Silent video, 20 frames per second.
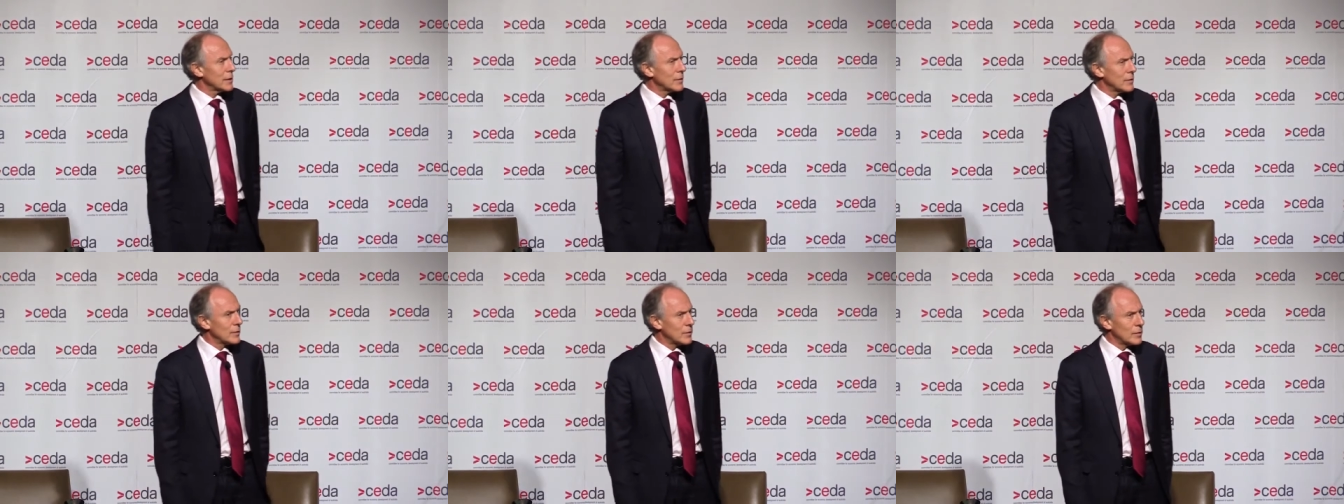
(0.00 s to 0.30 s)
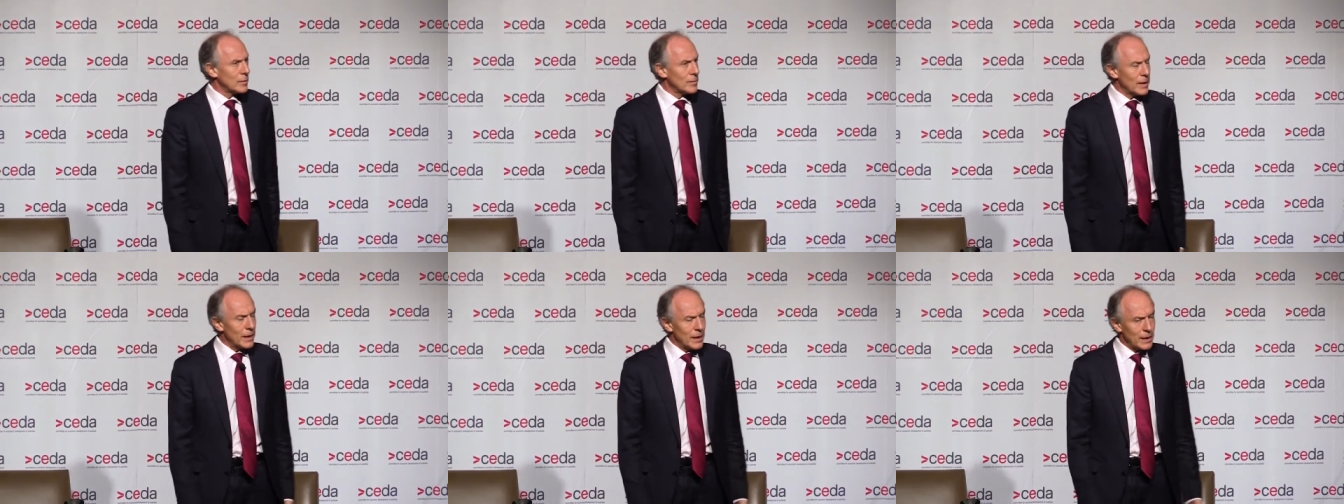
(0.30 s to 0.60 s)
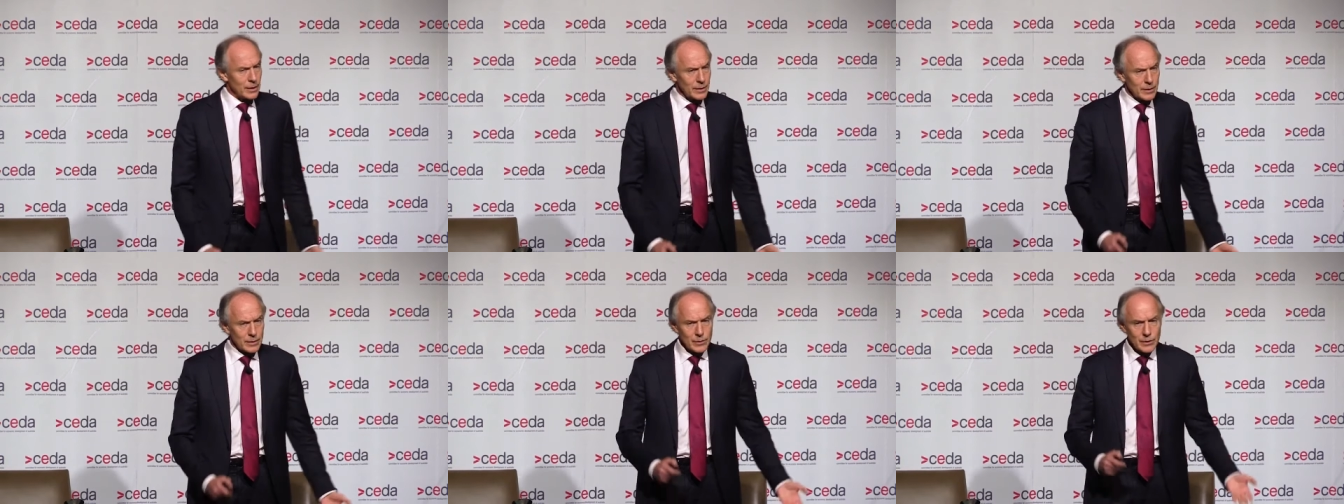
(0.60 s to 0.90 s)
is
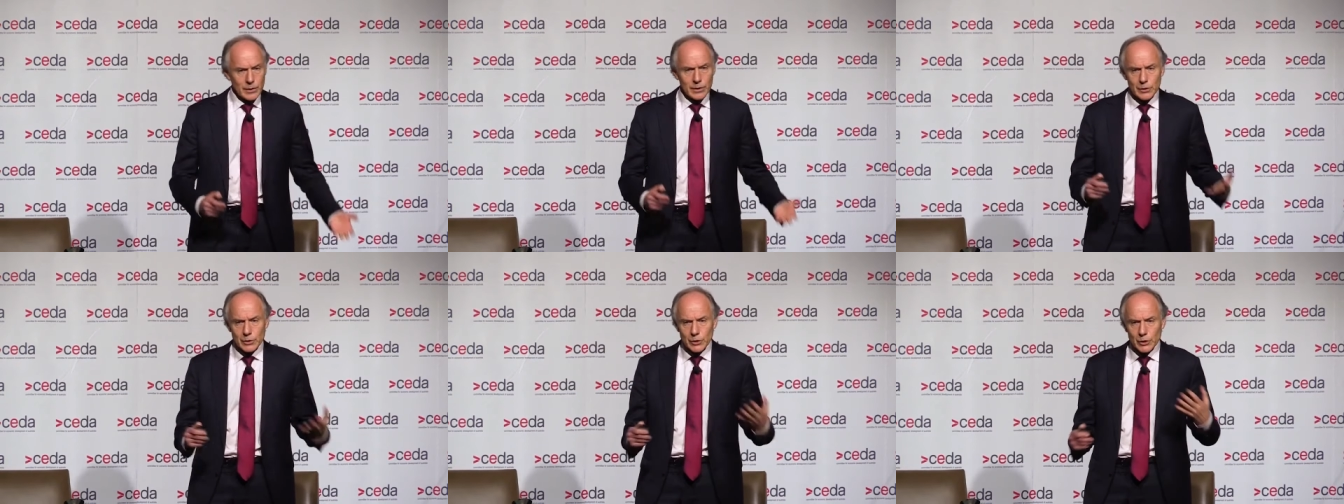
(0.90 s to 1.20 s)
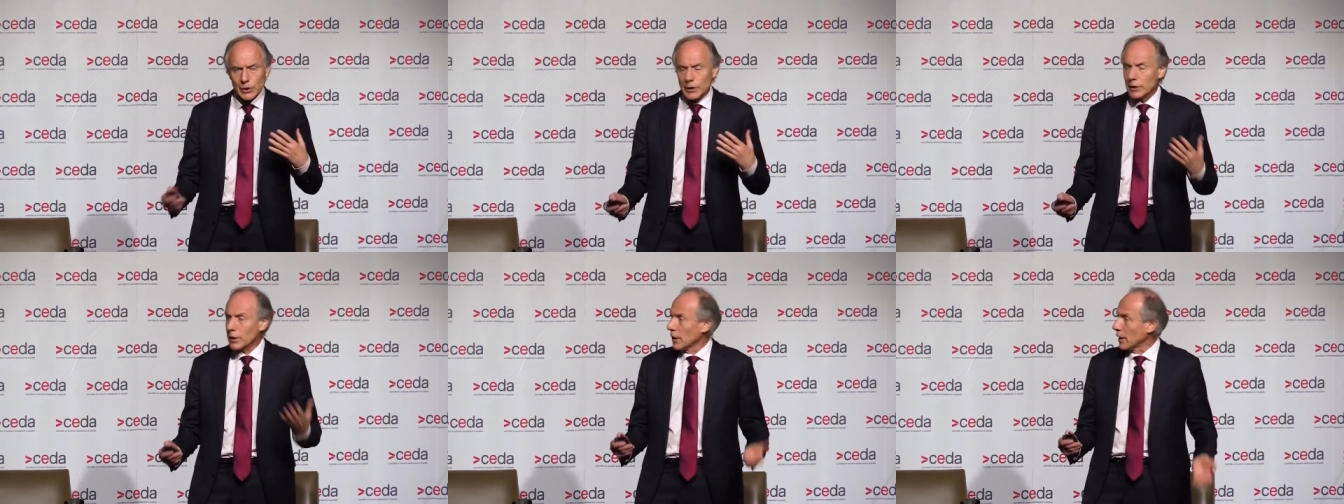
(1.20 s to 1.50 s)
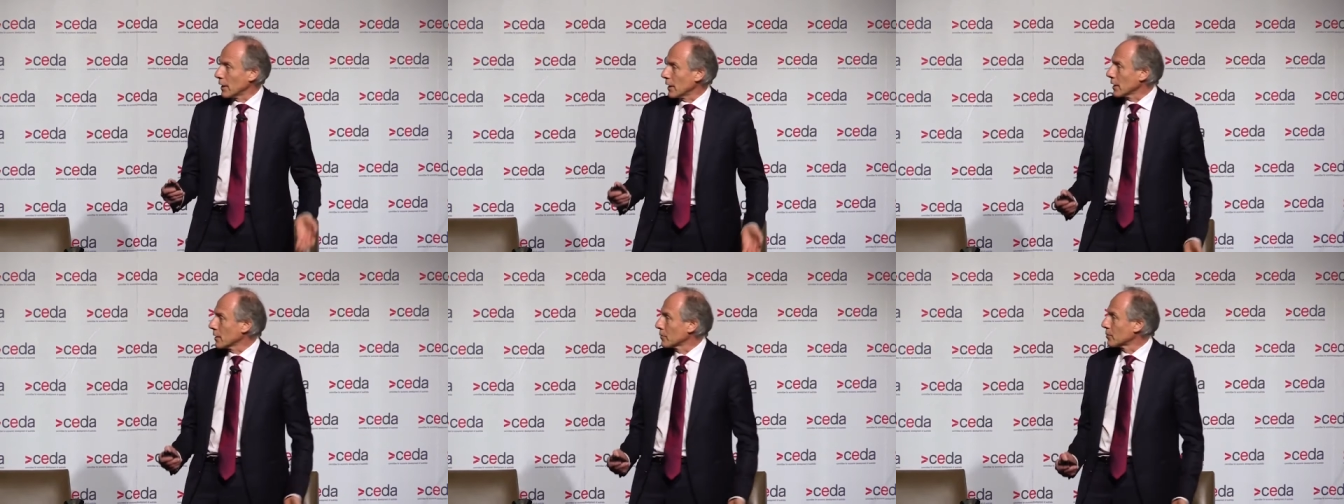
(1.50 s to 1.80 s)
demand, the chicken
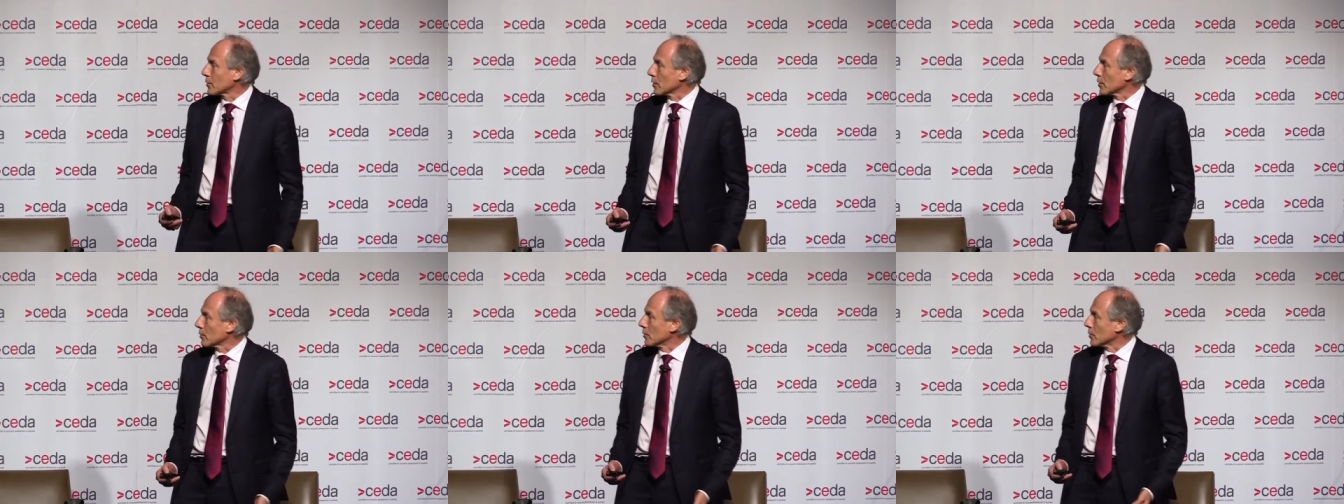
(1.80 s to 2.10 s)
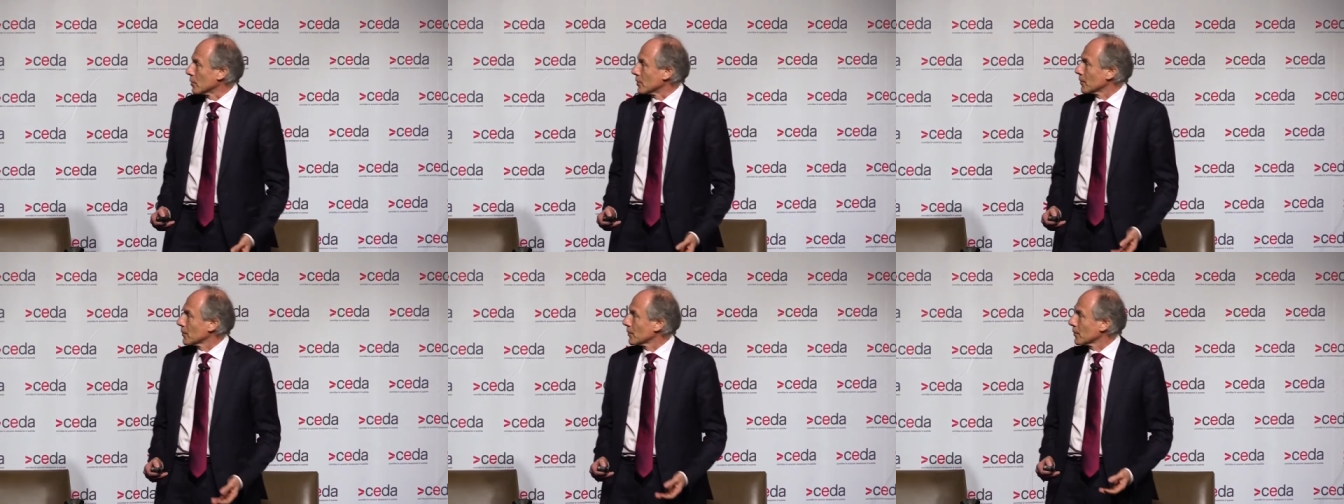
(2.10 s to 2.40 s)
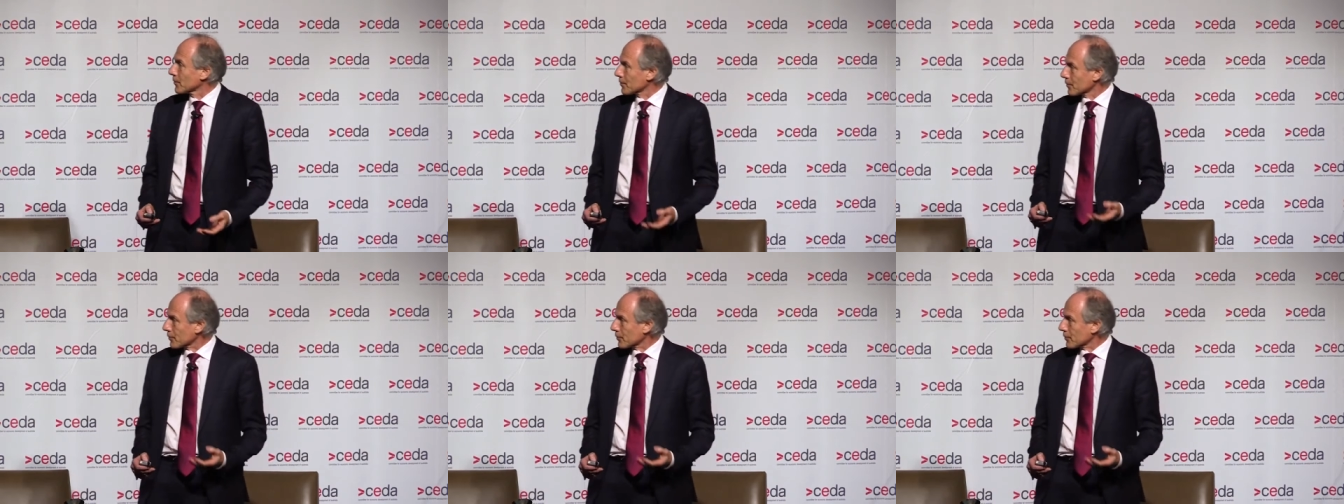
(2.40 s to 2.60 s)
and egg problem.